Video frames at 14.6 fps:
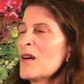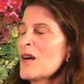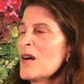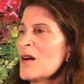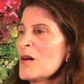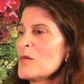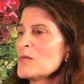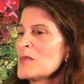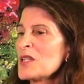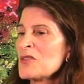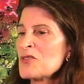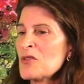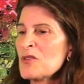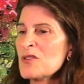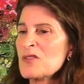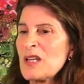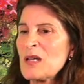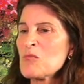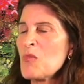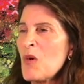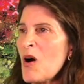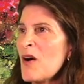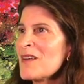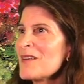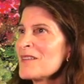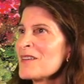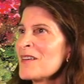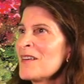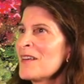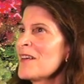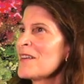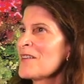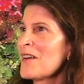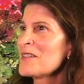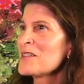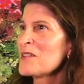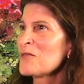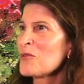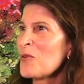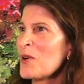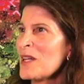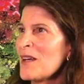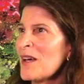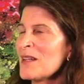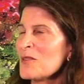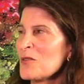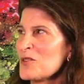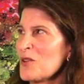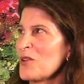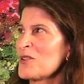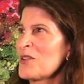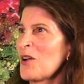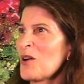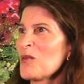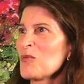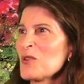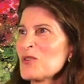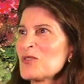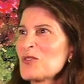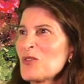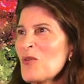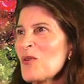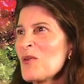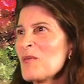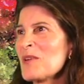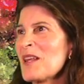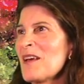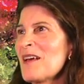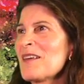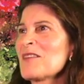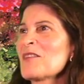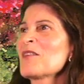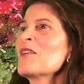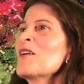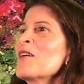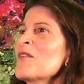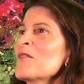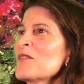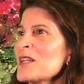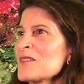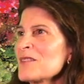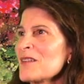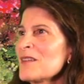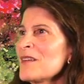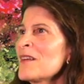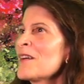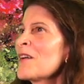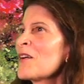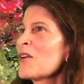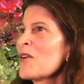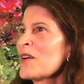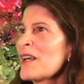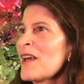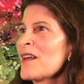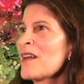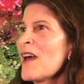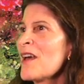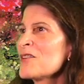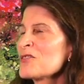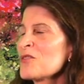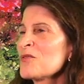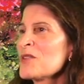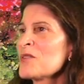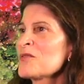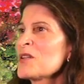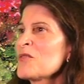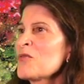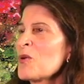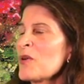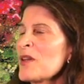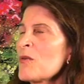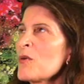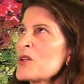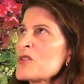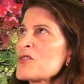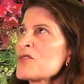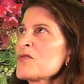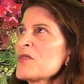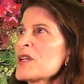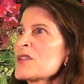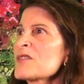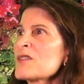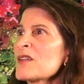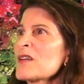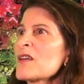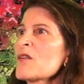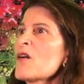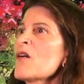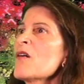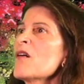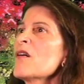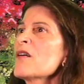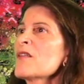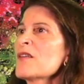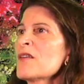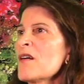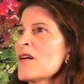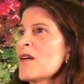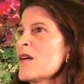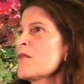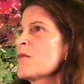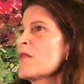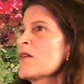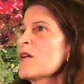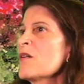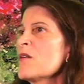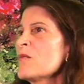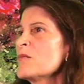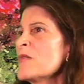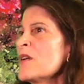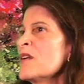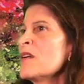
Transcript: As soon as they bought it, in 1948, there was a terrible storm and they had to fix it. Hurricane Hazel 54, they were just fixing it all the time.